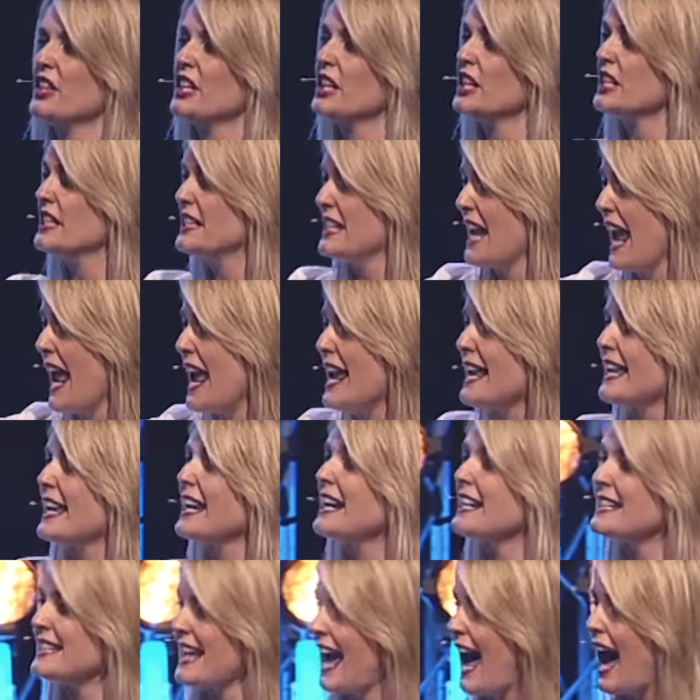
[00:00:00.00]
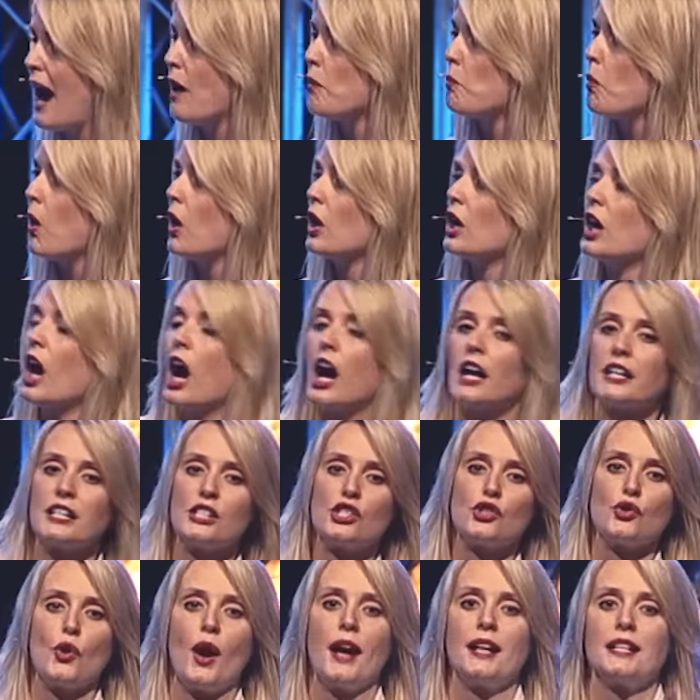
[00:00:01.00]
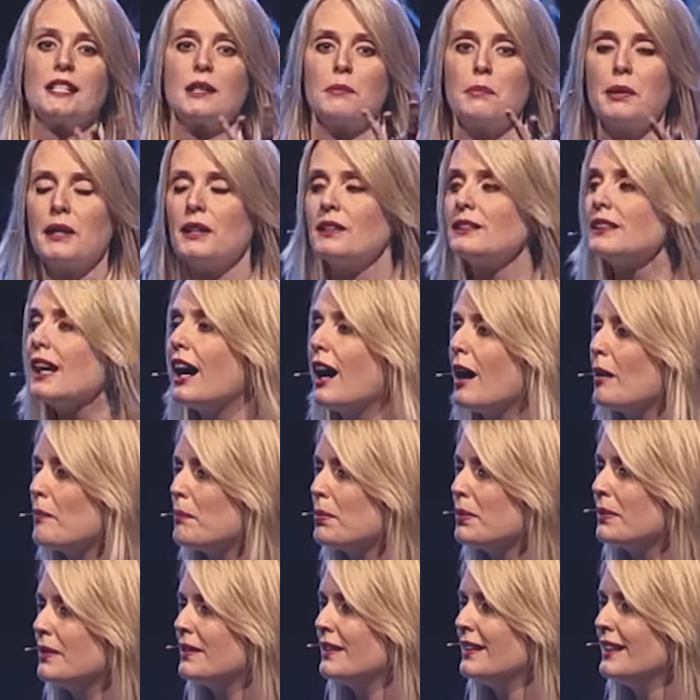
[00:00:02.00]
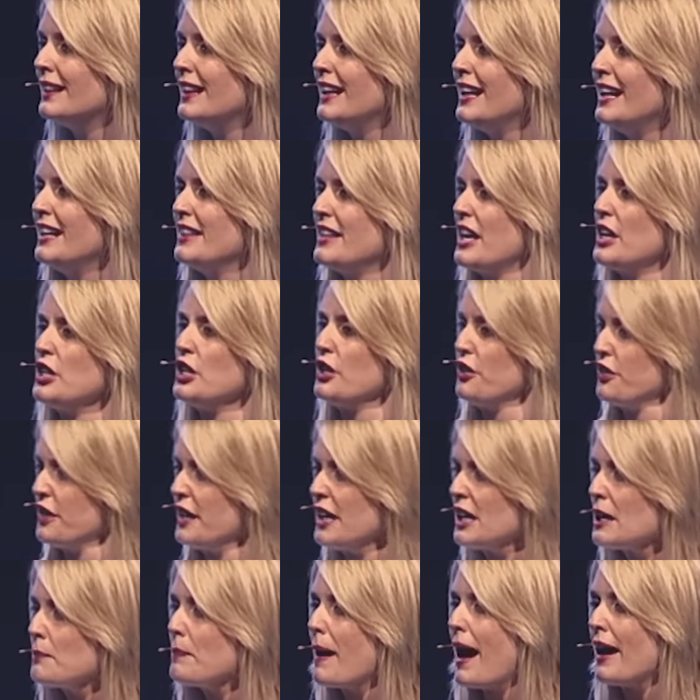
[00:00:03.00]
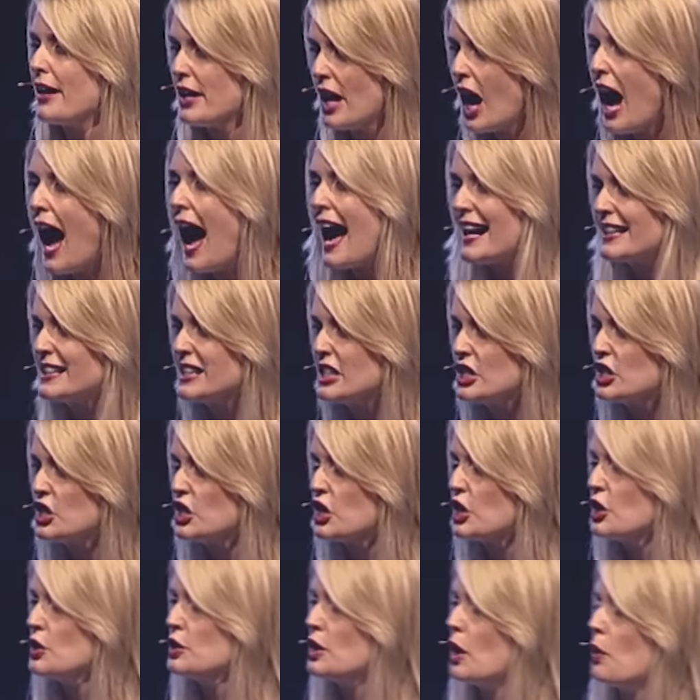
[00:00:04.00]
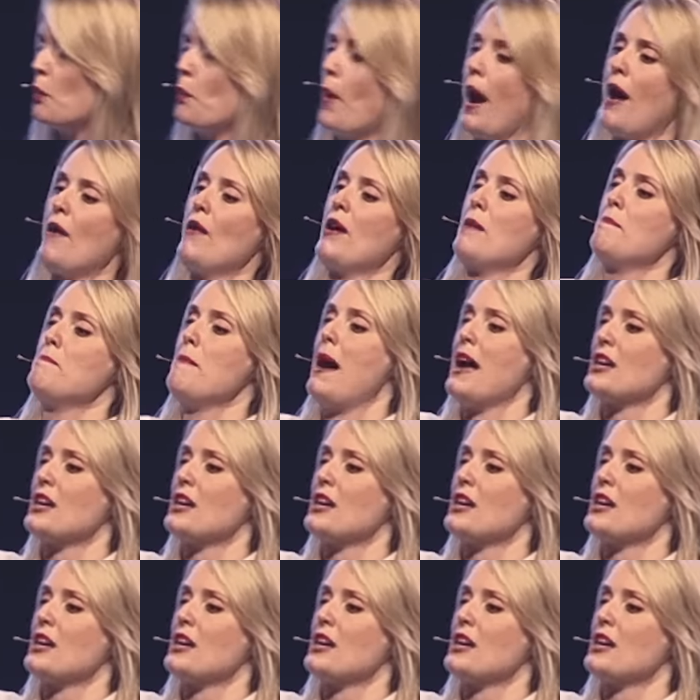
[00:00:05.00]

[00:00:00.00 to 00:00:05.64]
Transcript: that are taking down what God is trying to build up. Then you think about your attitude and where it